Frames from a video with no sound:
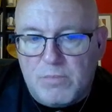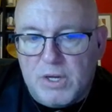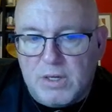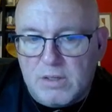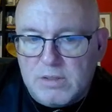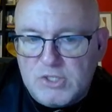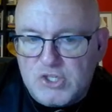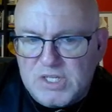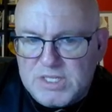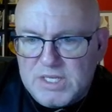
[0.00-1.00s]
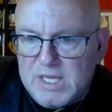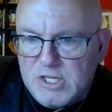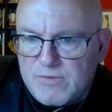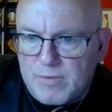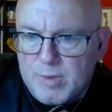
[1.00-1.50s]
But just
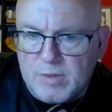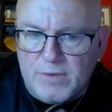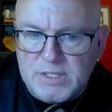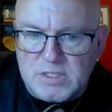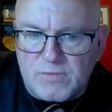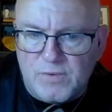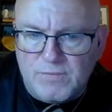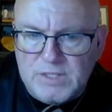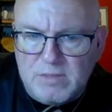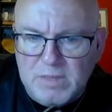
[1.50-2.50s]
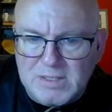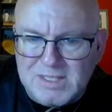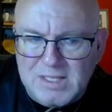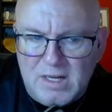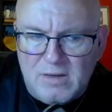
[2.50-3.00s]
disengage from your devices for 15 minutes
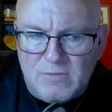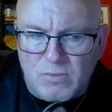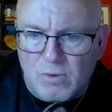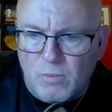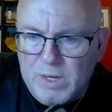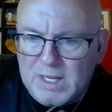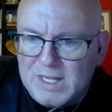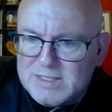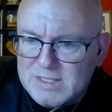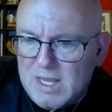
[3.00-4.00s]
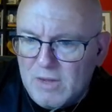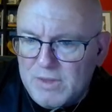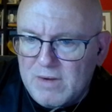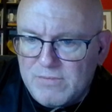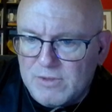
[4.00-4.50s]
a day for a week and see how
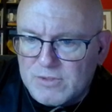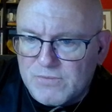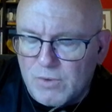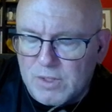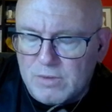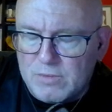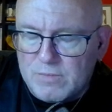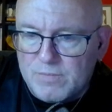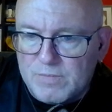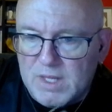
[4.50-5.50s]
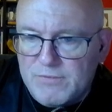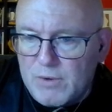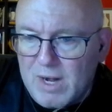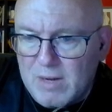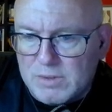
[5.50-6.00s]
that feels for you. If
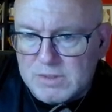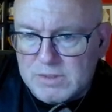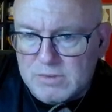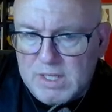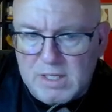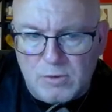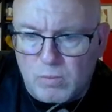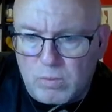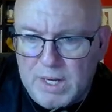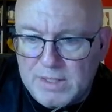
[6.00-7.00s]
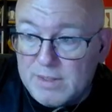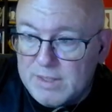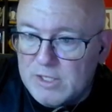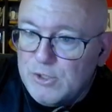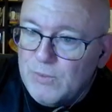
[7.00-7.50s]
you're able to do that, great.
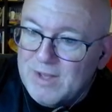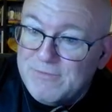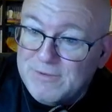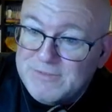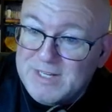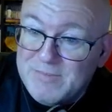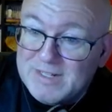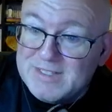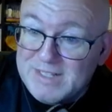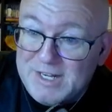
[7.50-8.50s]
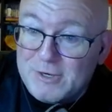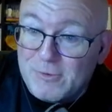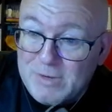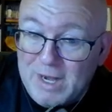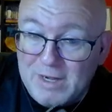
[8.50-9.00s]
Then you have 15 minutes a day to
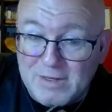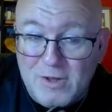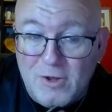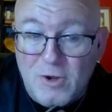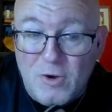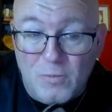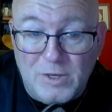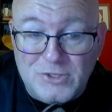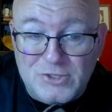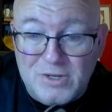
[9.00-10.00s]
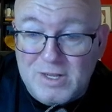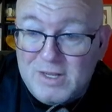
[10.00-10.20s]
create, which,